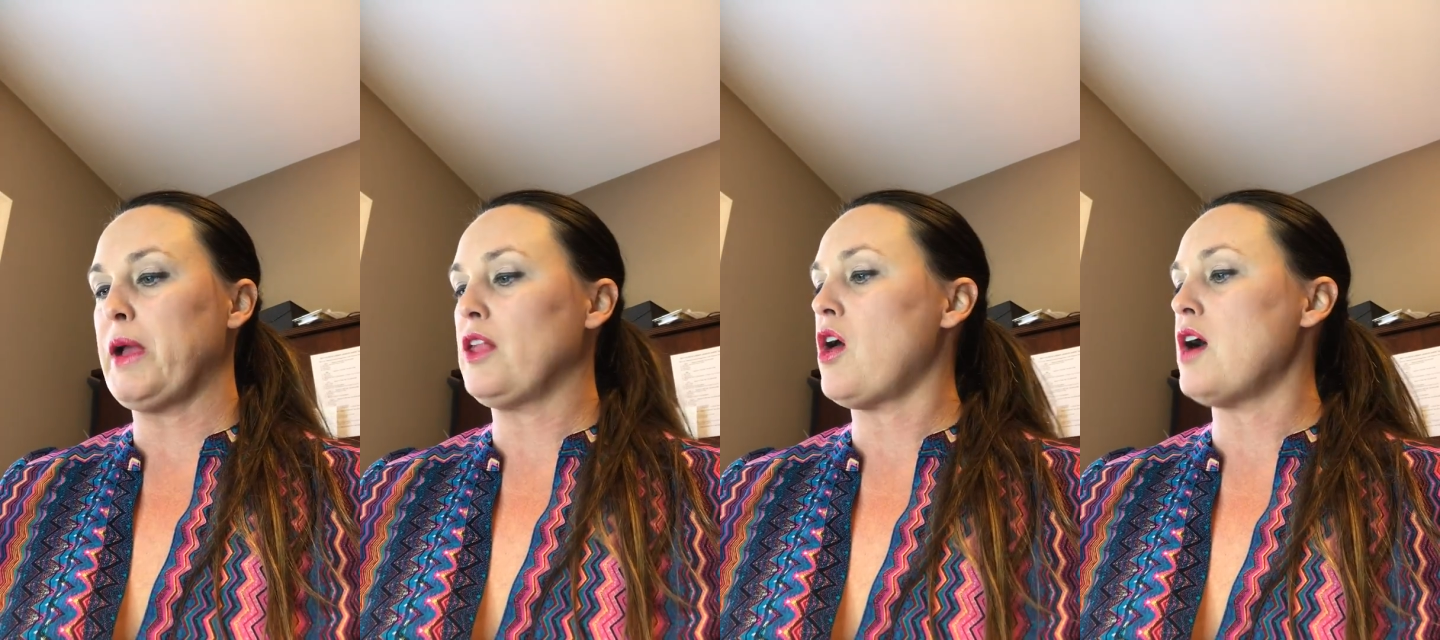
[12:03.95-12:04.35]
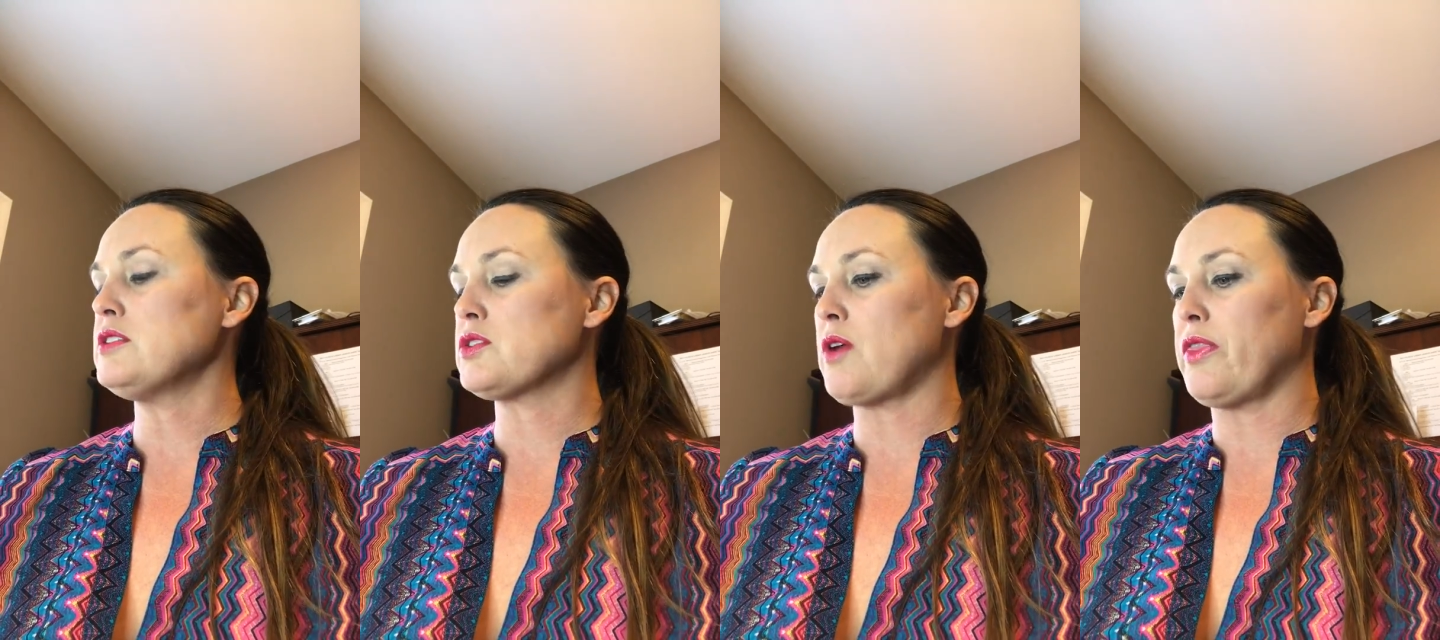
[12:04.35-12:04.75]
my
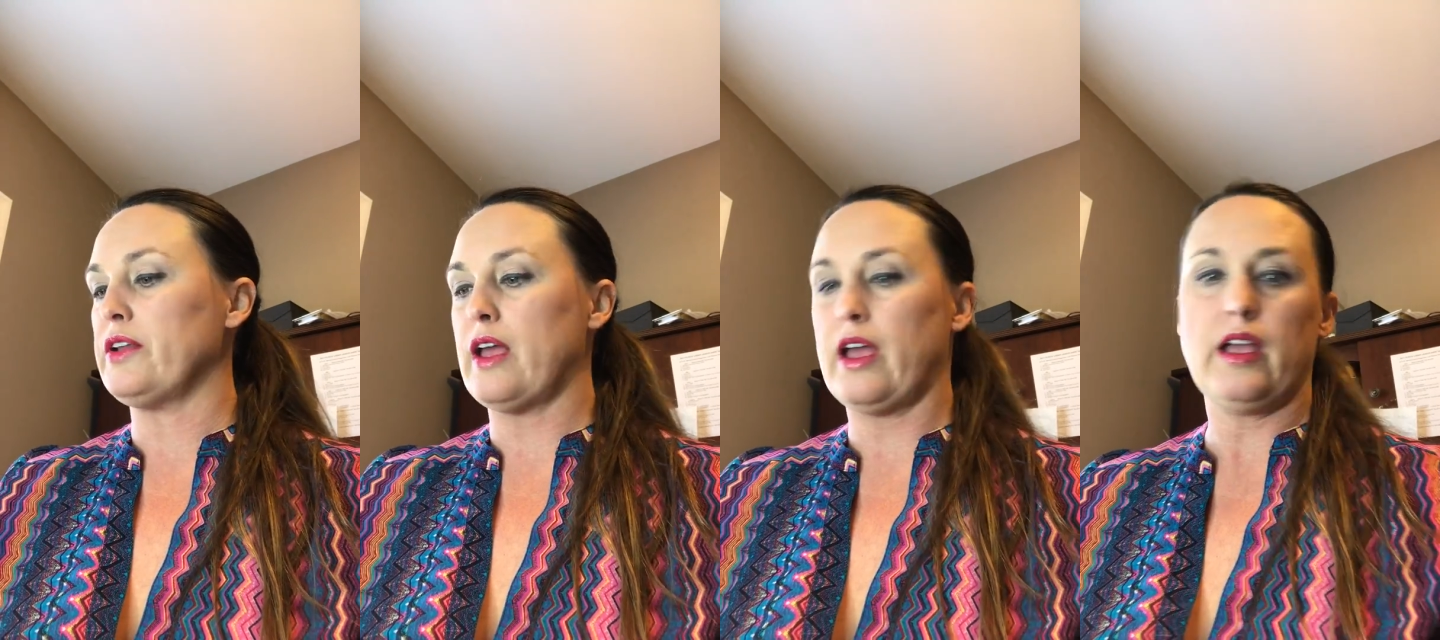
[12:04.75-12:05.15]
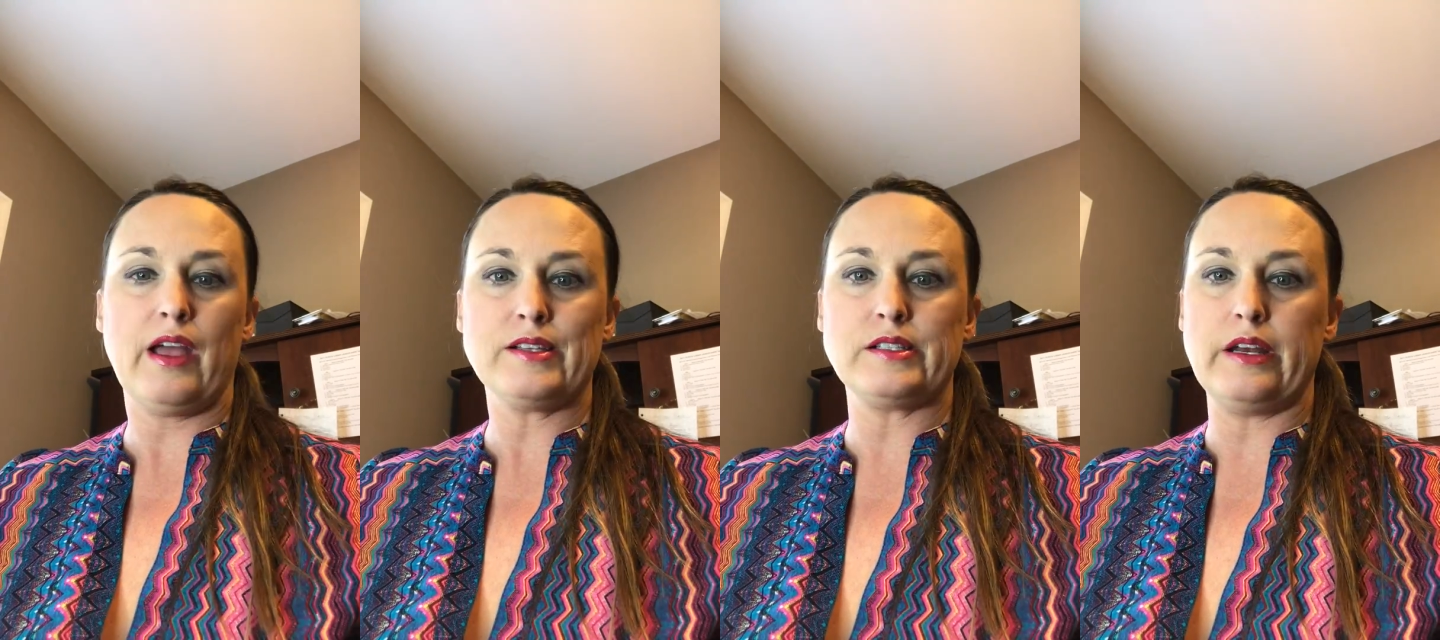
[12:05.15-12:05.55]
gloss throughout the day
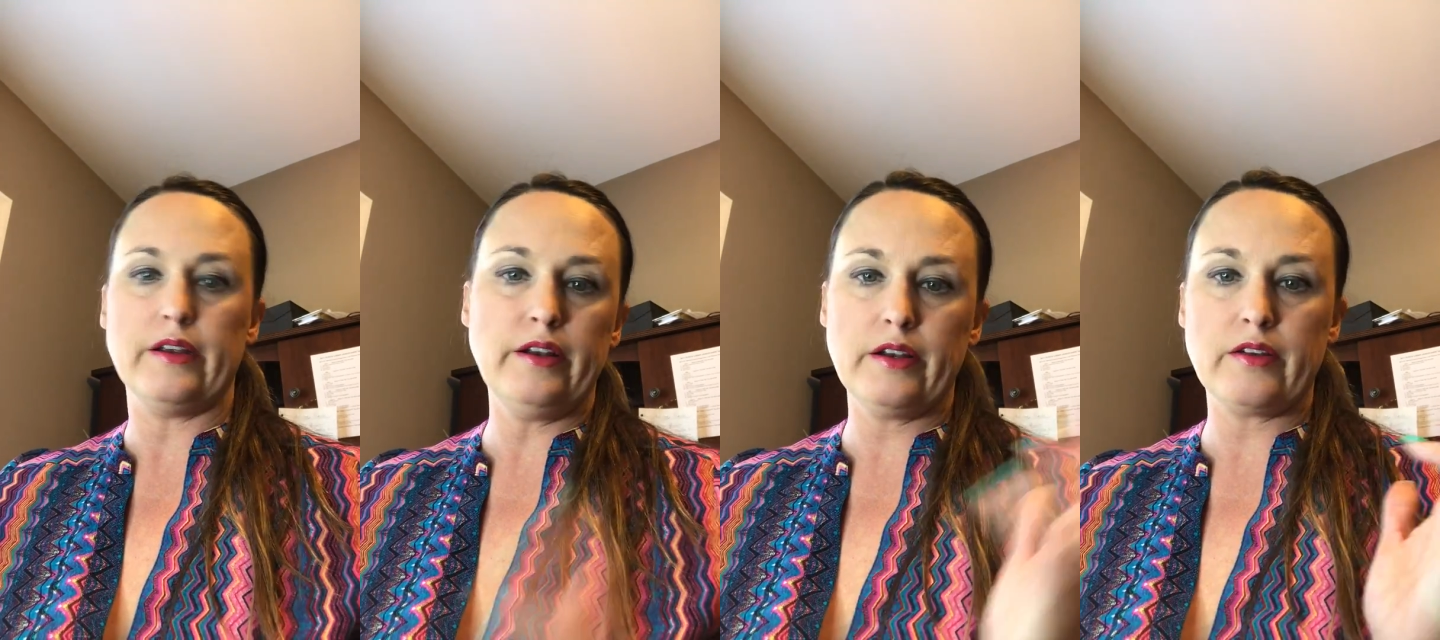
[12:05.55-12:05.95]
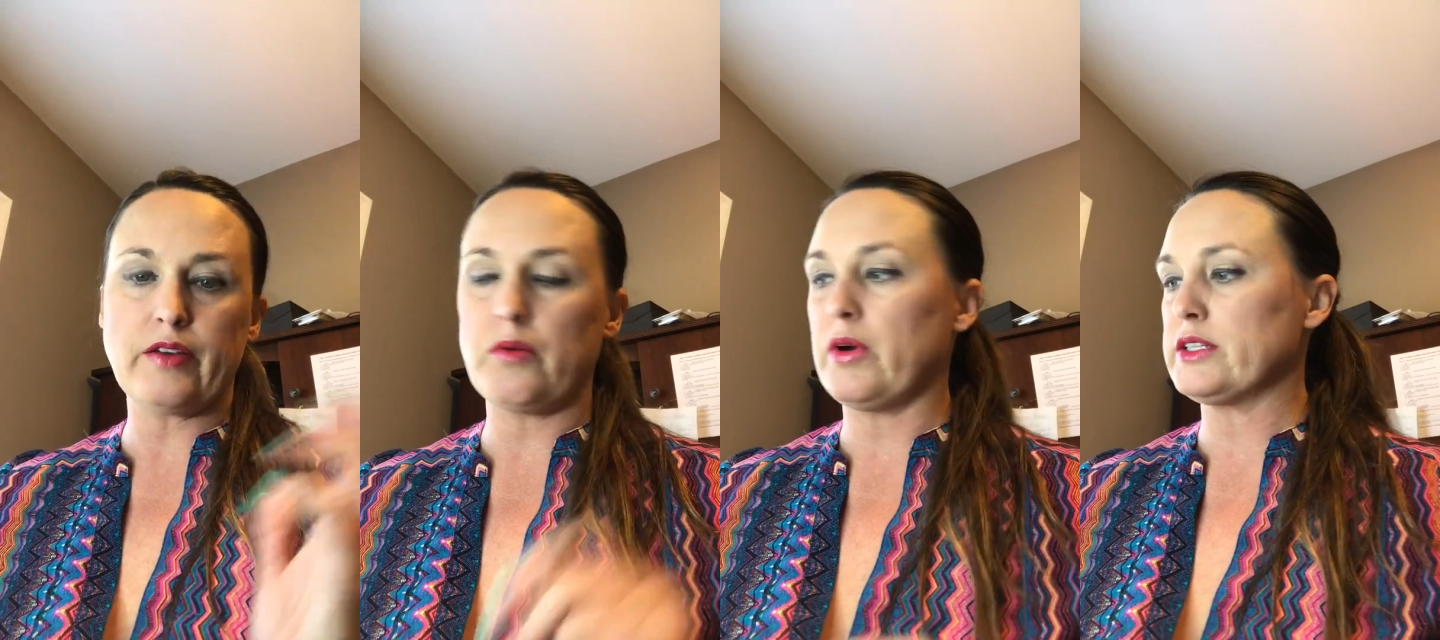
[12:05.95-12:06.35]
as needed if
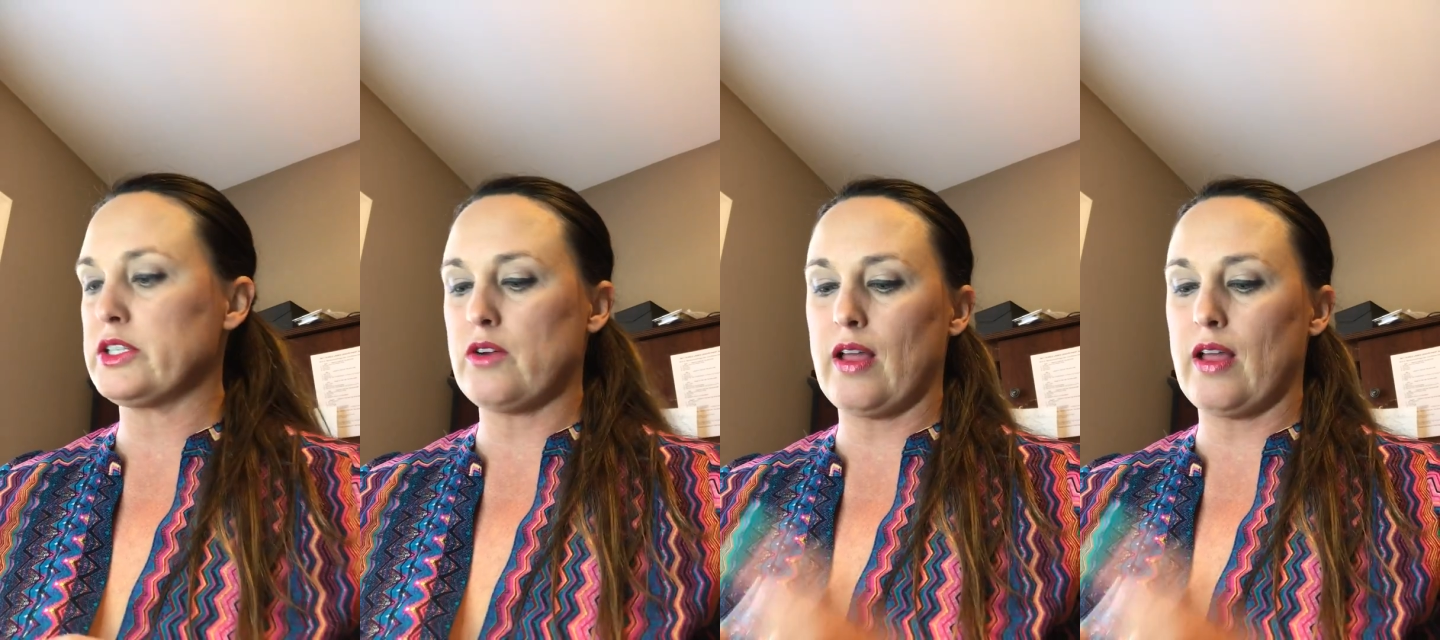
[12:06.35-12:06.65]
I want to.